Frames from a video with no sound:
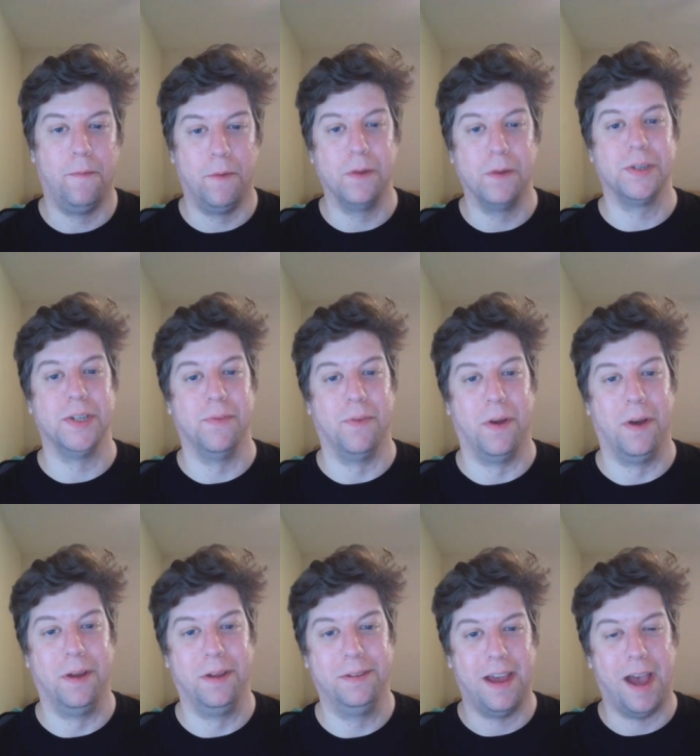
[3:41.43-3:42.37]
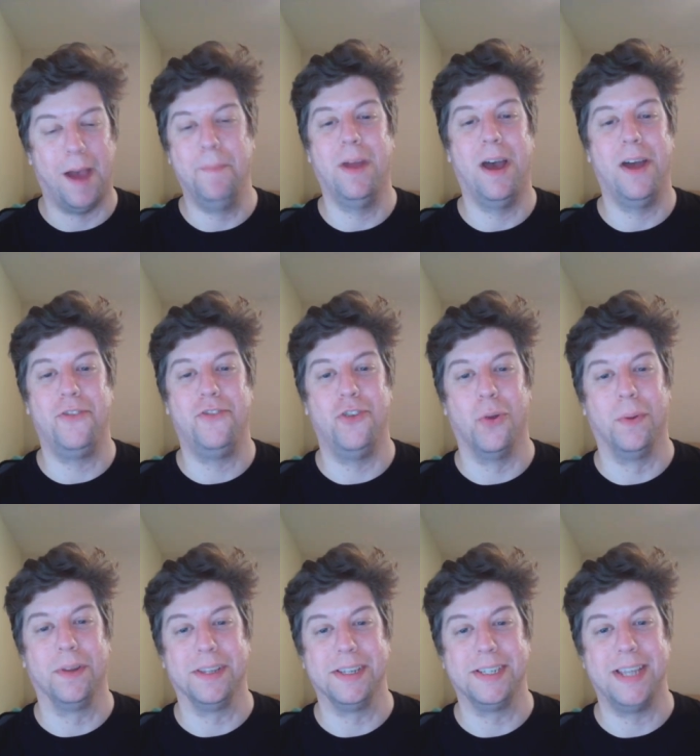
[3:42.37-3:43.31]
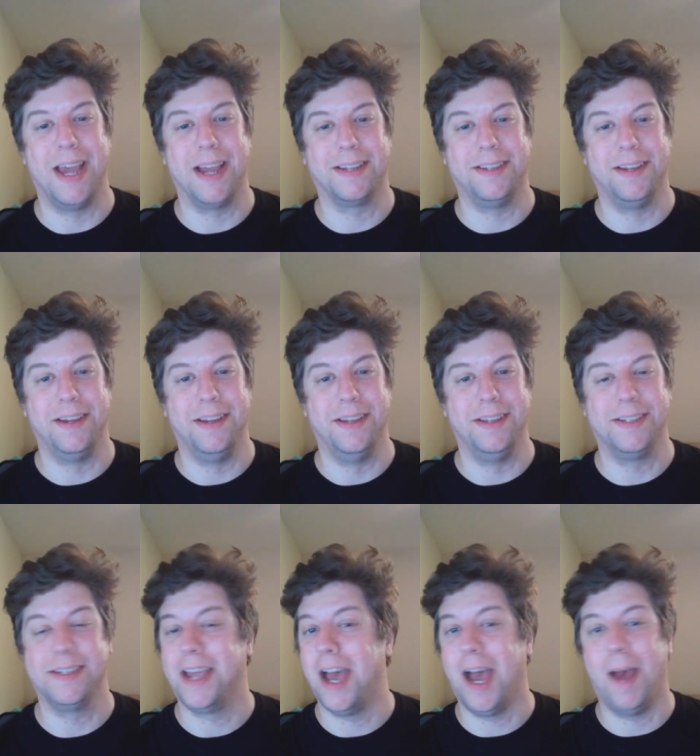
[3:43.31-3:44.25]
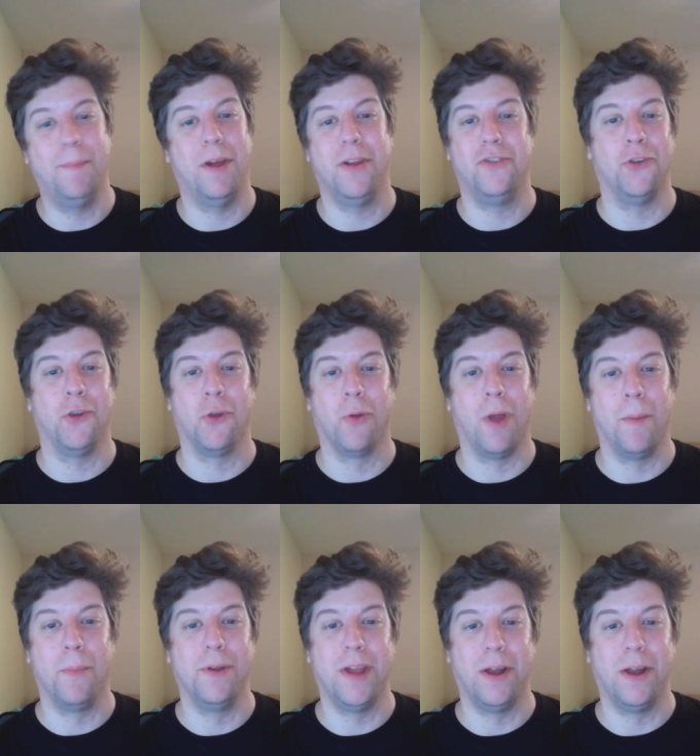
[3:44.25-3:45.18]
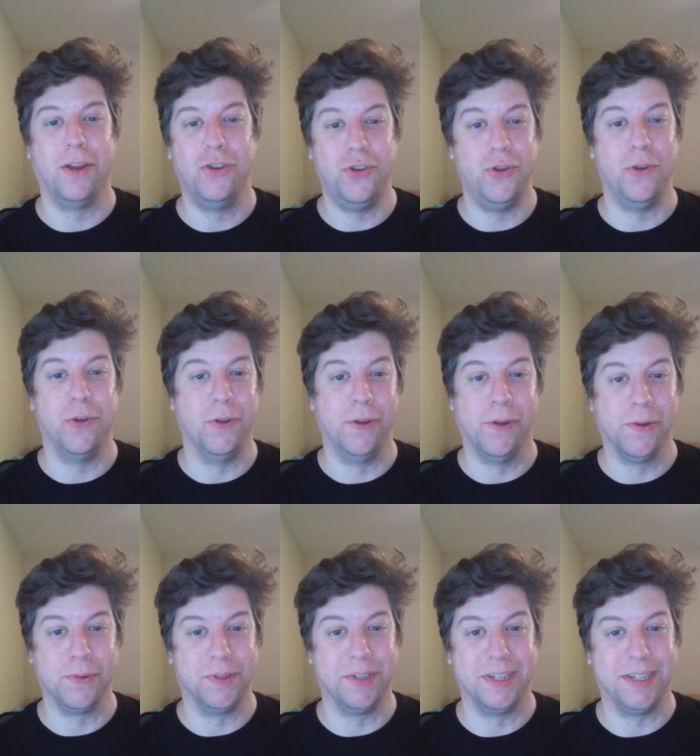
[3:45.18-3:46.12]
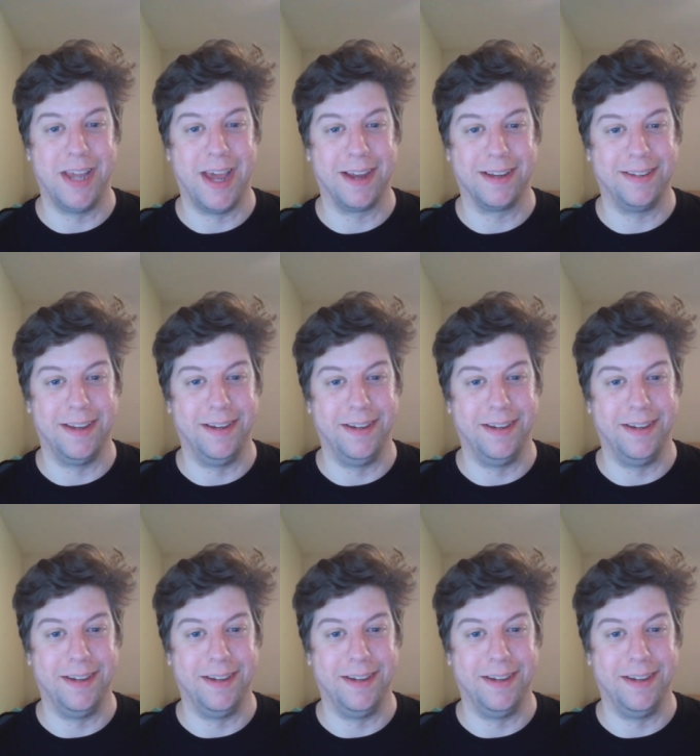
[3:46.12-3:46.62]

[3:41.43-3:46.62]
First of all, I'm not sure what this accent is. I'm not sure Robert Downey Jr. knows what this accent